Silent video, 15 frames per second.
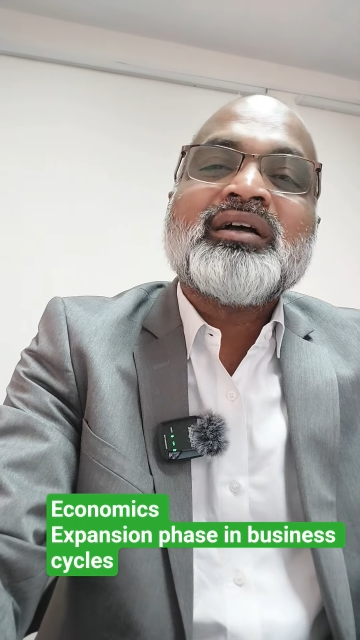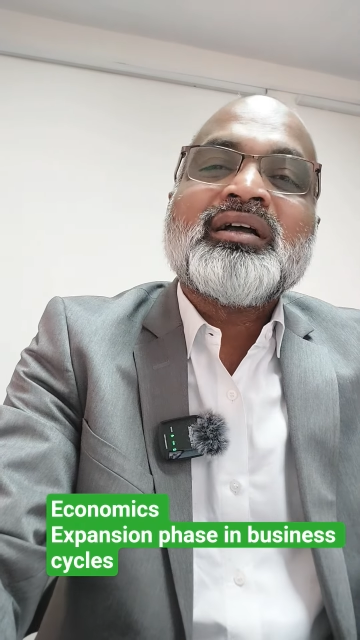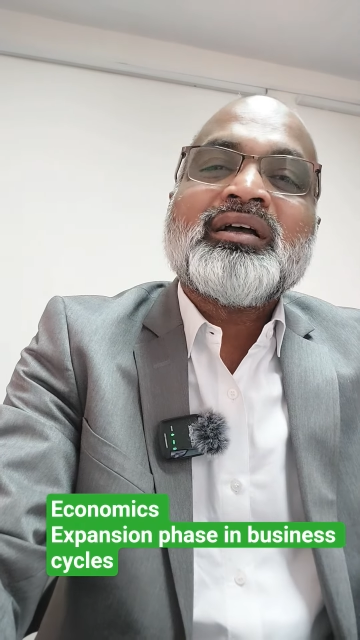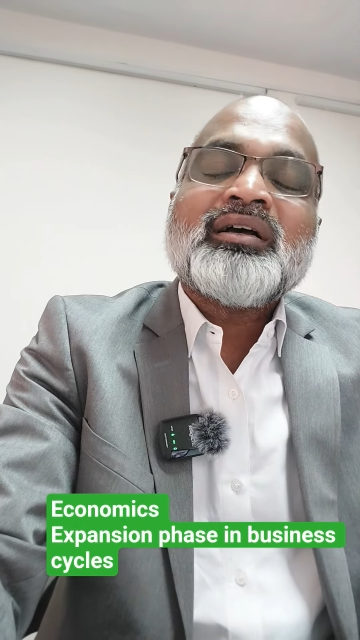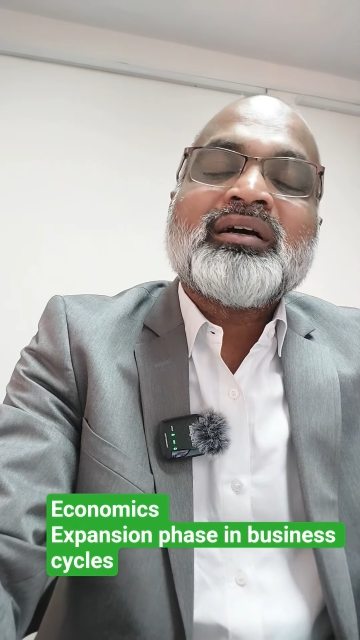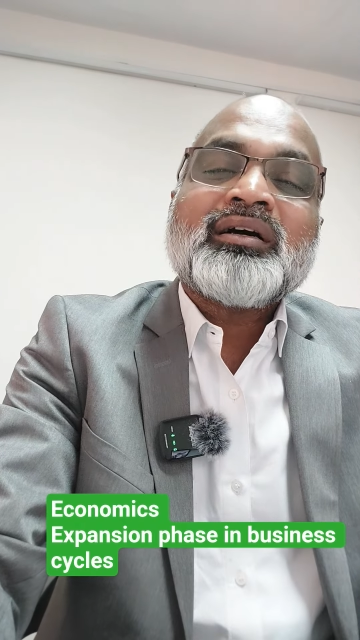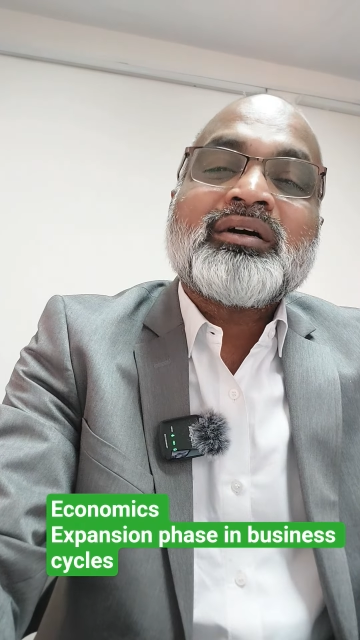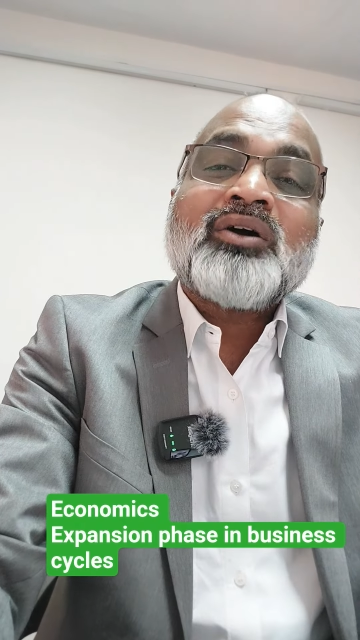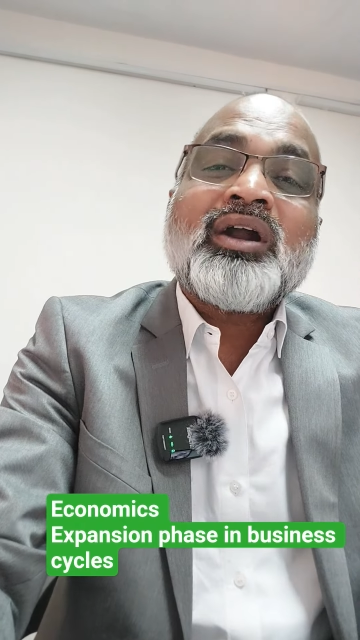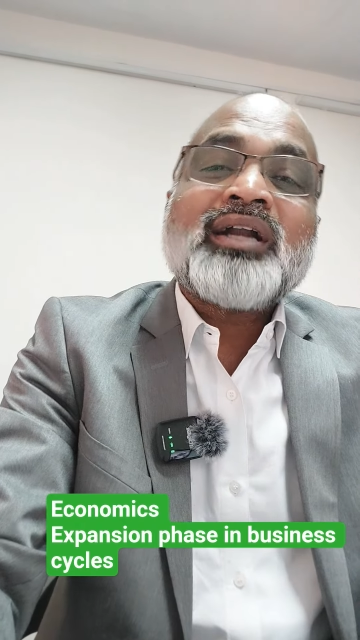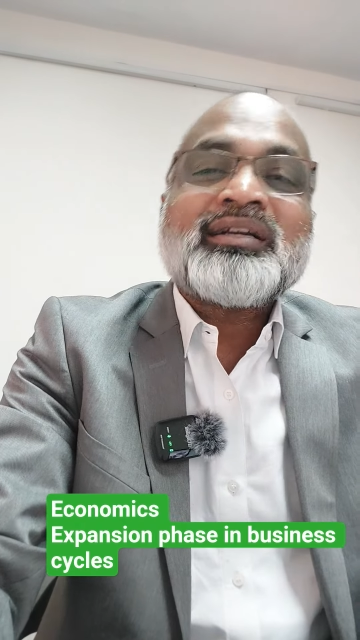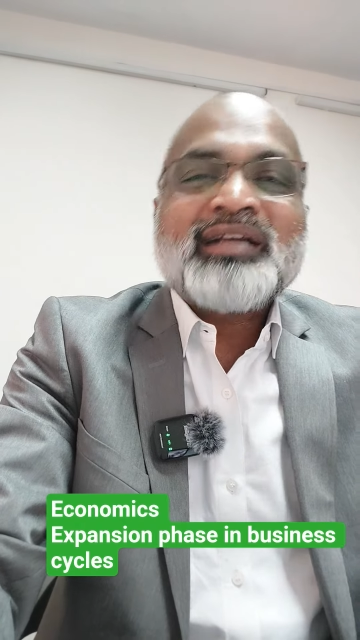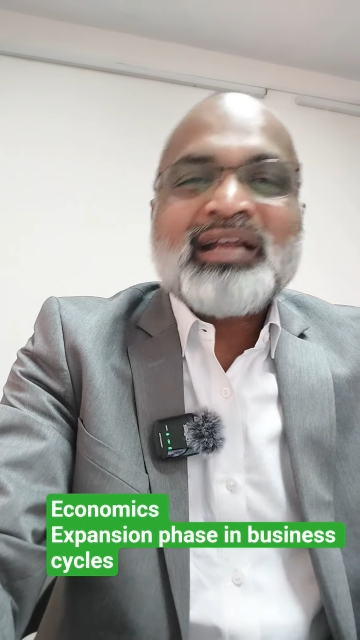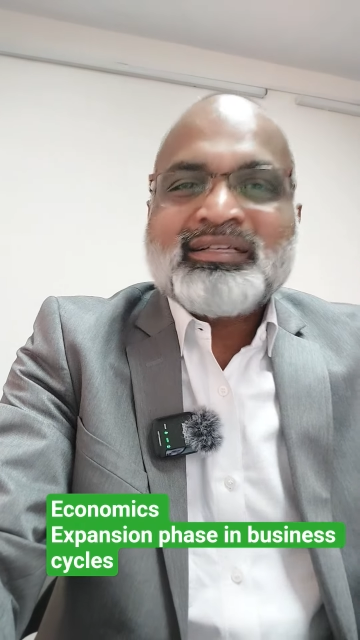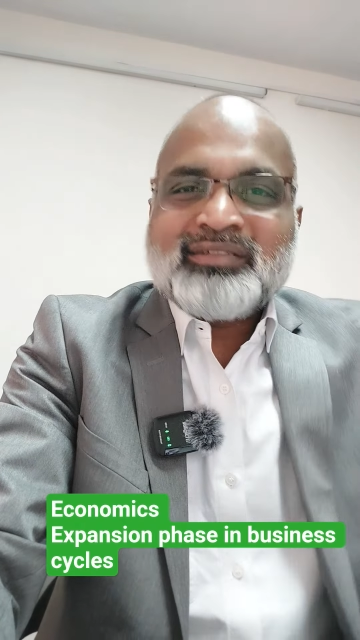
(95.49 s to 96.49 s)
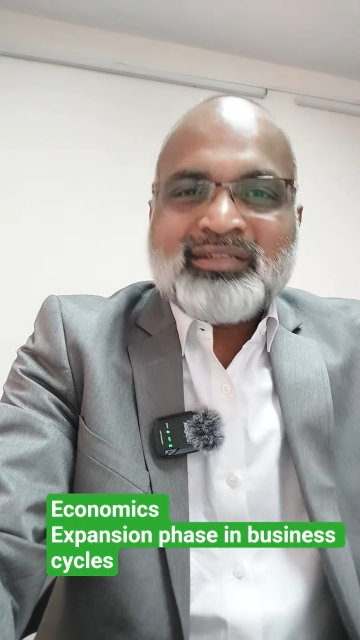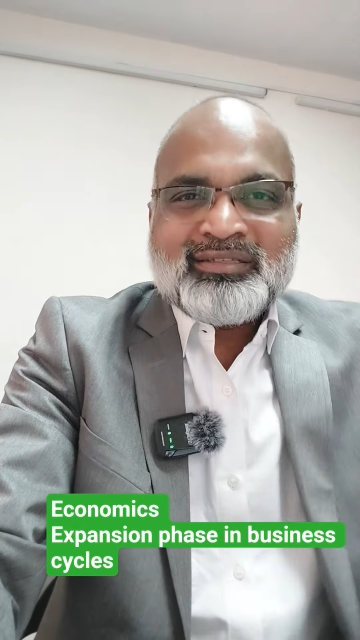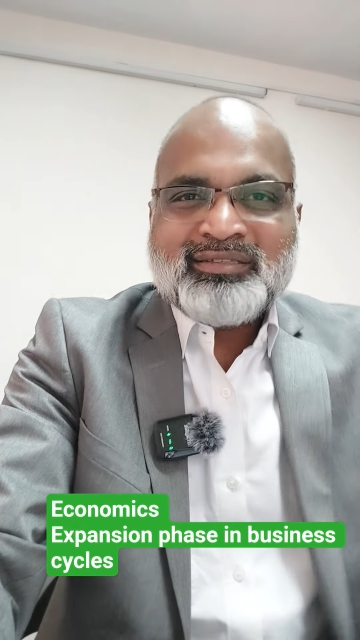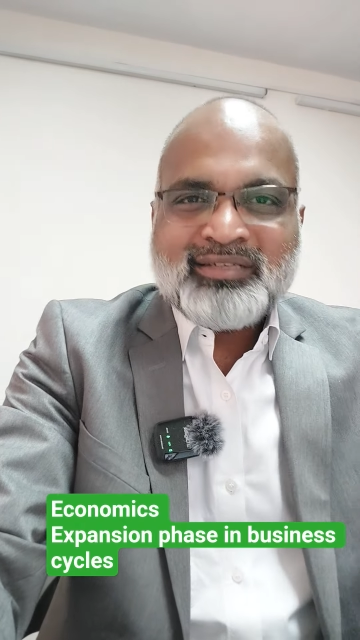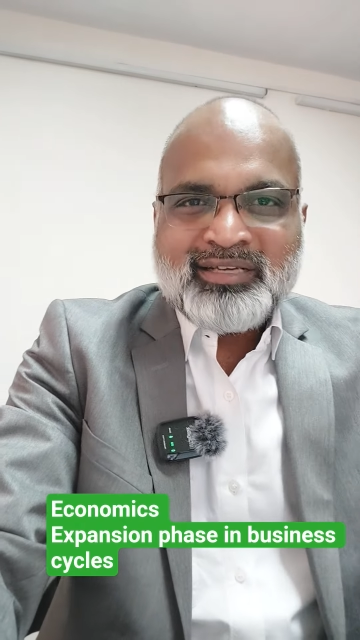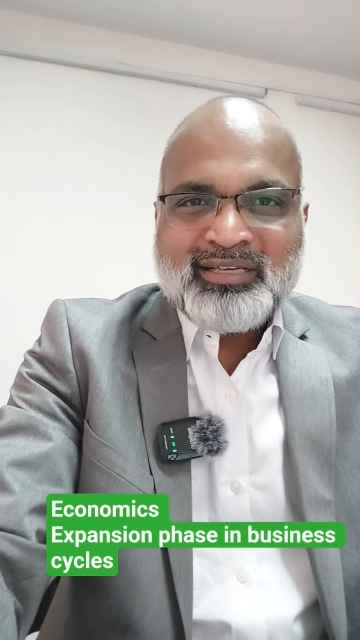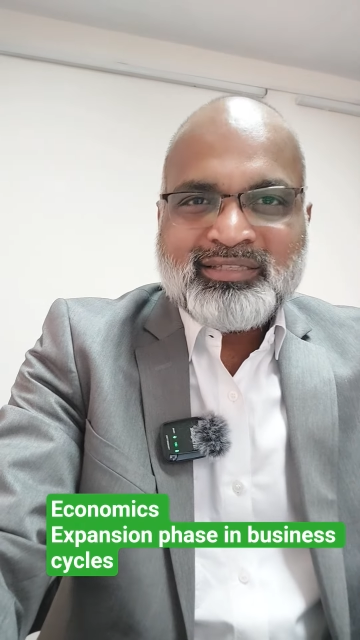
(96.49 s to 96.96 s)
a
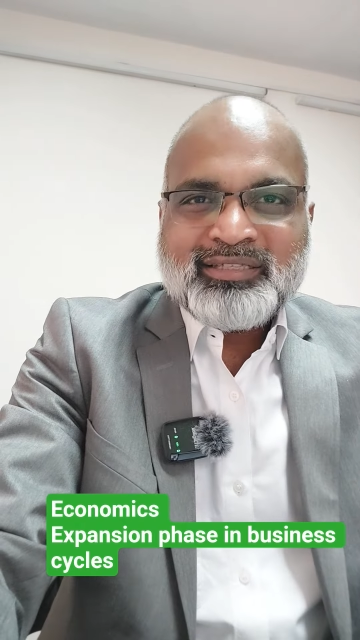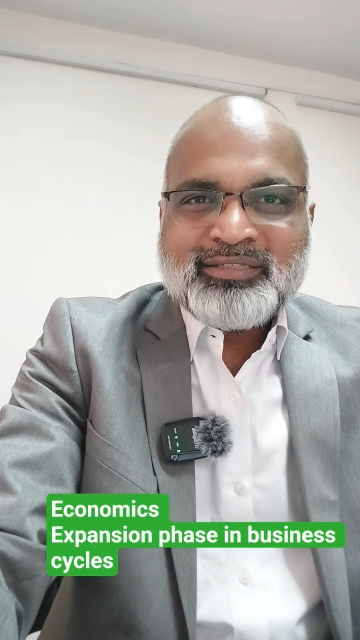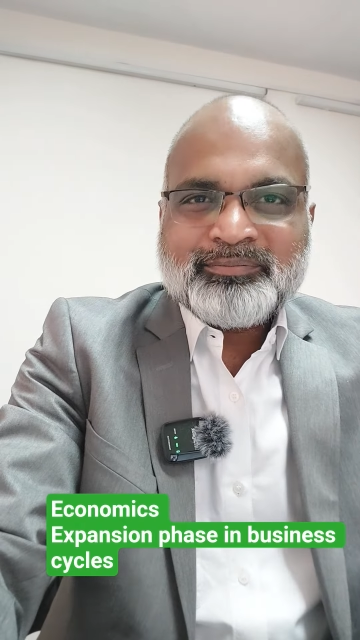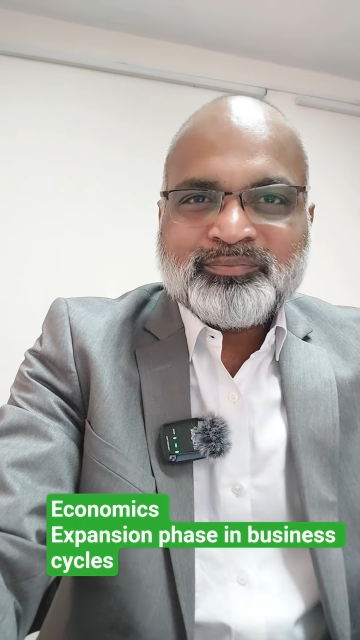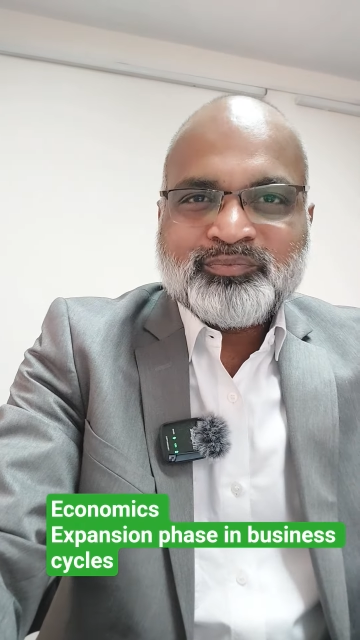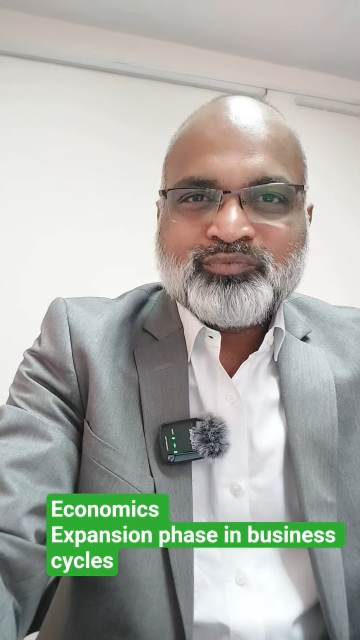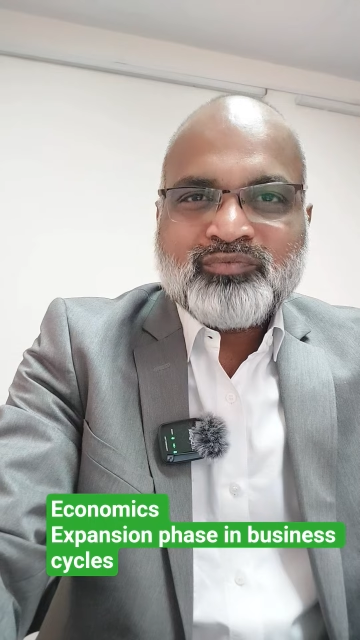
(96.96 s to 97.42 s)
contraction stage.